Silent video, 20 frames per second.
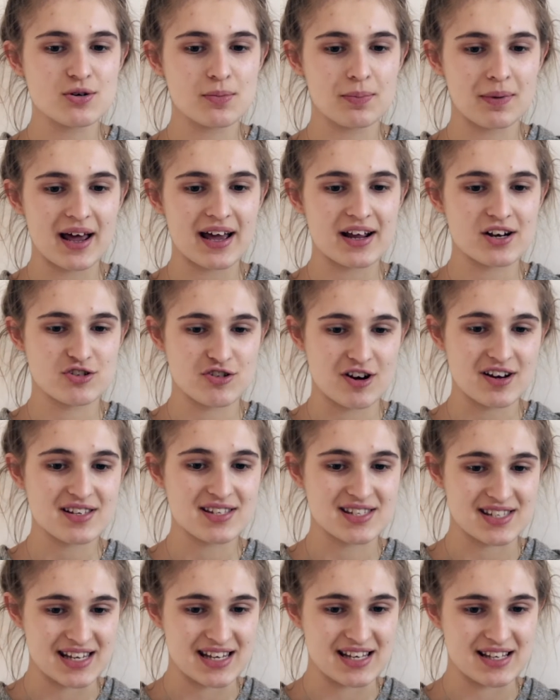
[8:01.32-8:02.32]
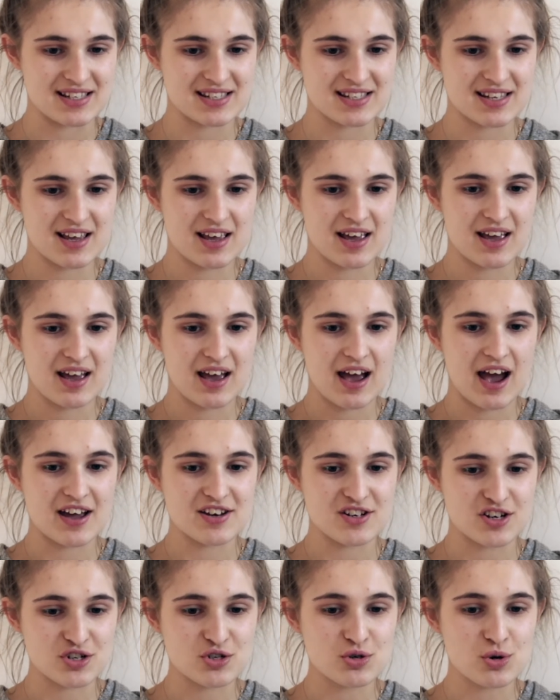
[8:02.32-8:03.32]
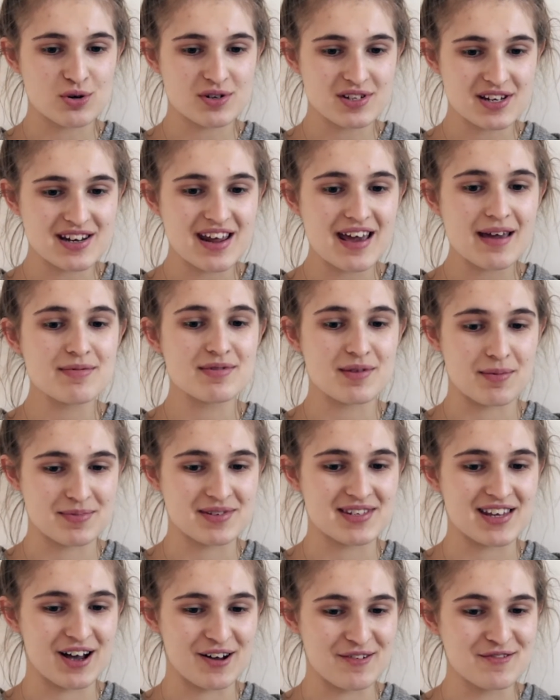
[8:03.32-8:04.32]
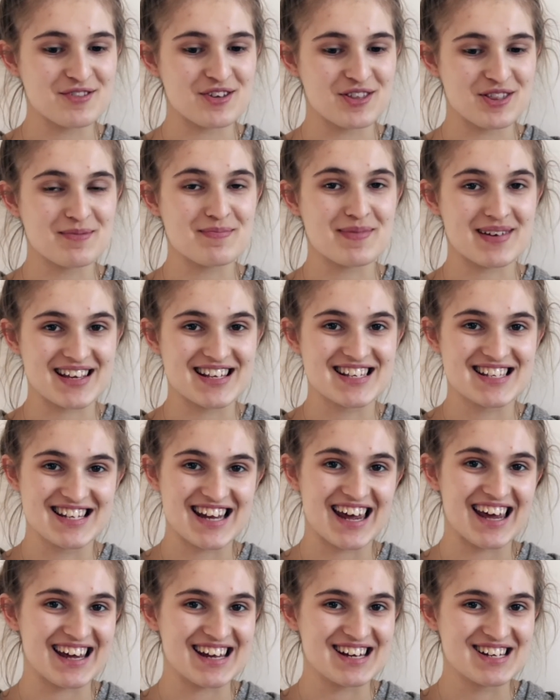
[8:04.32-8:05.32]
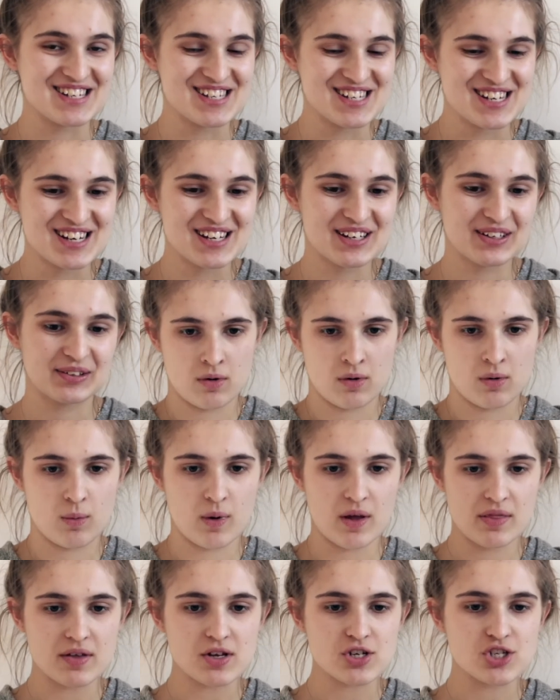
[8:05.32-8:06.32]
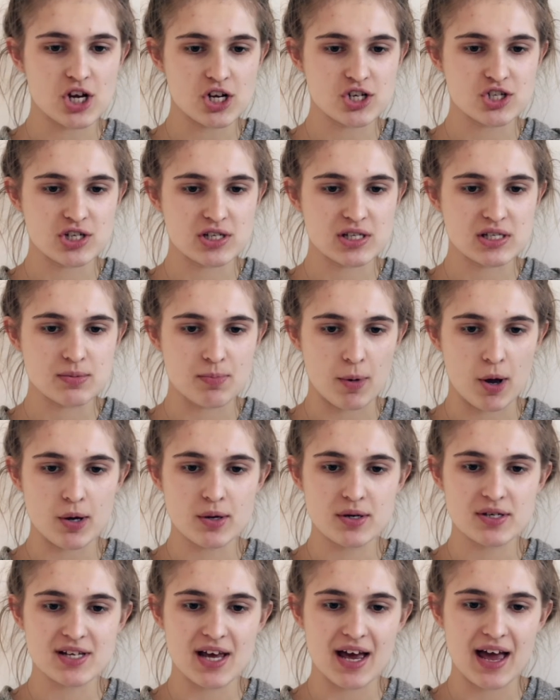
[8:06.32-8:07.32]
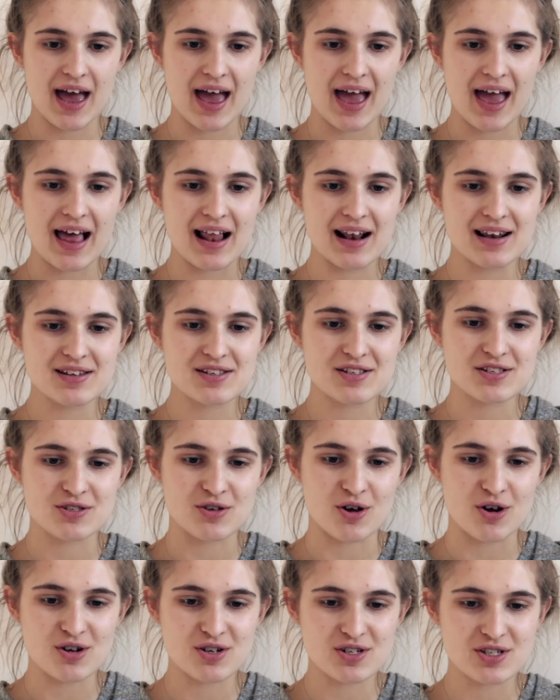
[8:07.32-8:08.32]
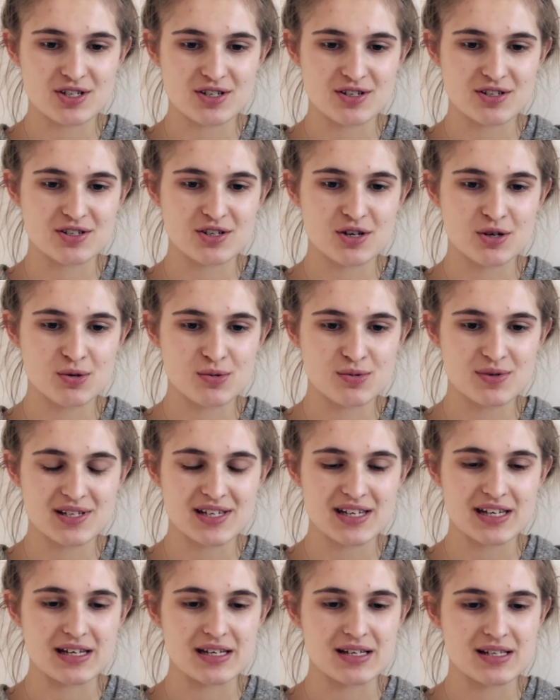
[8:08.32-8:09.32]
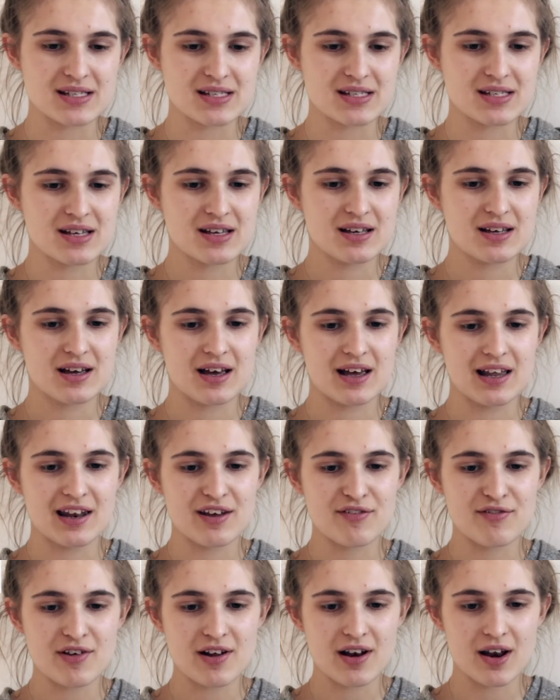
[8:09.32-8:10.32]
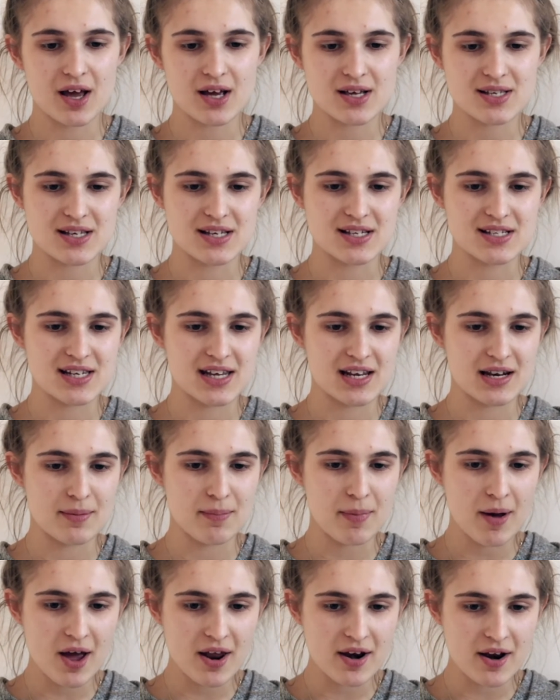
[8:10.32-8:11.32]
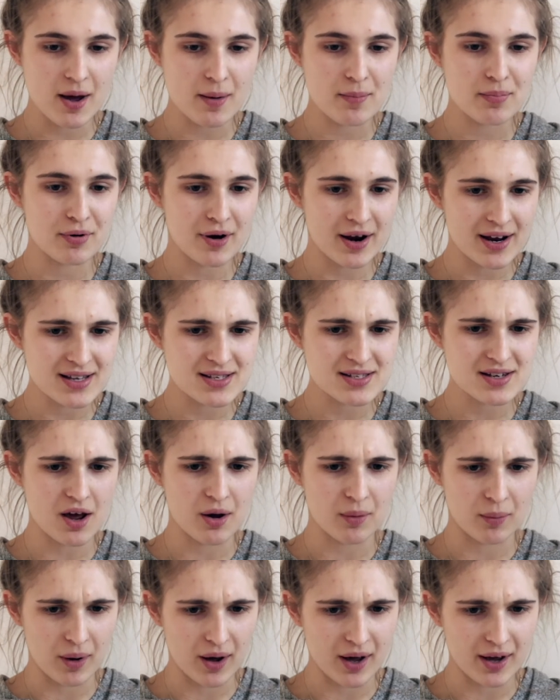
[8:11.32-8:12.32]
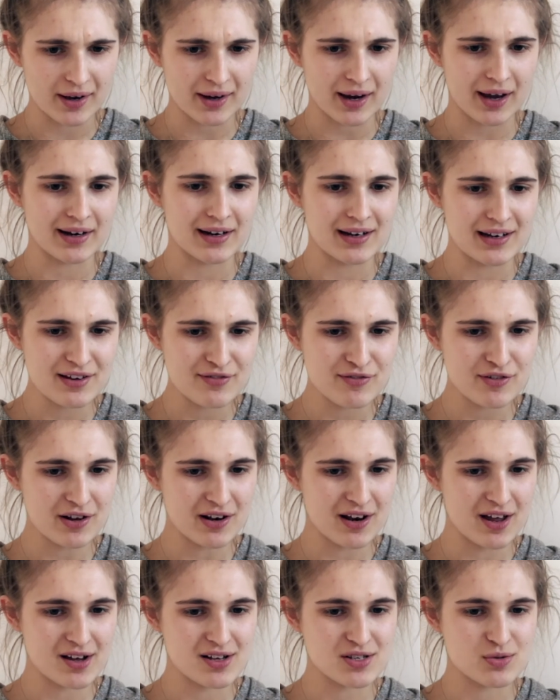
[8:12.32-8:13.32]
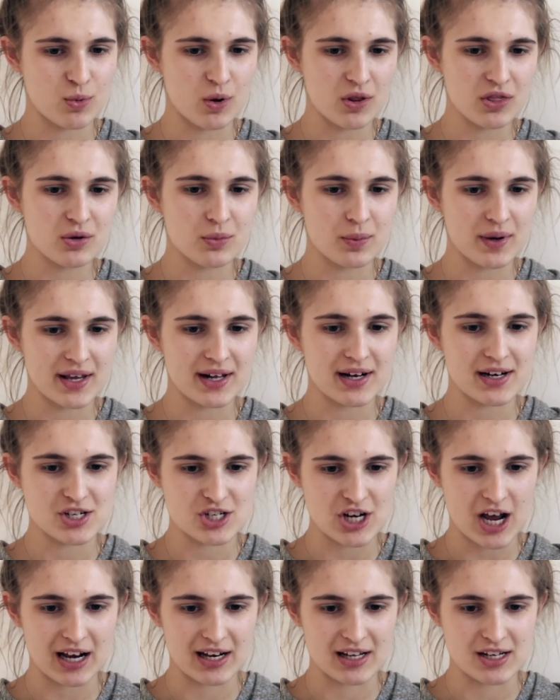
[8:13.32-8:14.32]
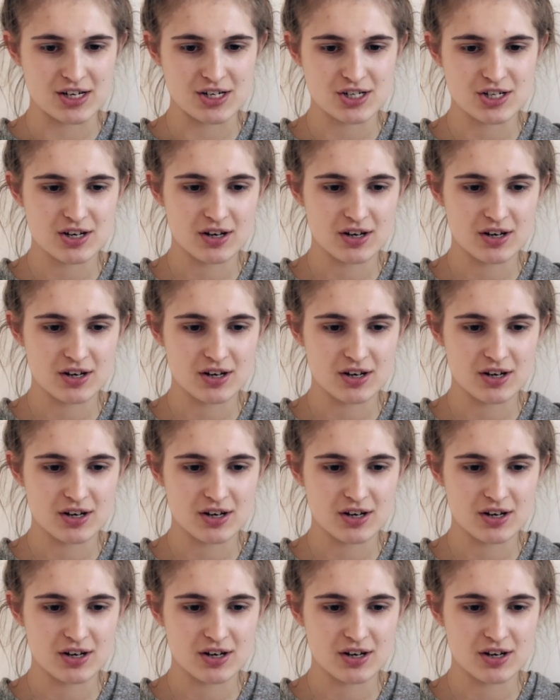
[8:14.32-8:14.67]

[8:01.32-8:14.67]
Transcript: black dress scenes and are sure to name themselves on the big stage. When the judges spoke to Elsot, 2 T's, Olivia Lux and Tina Burner praised her work and Olivia Lux won the weekly challenge.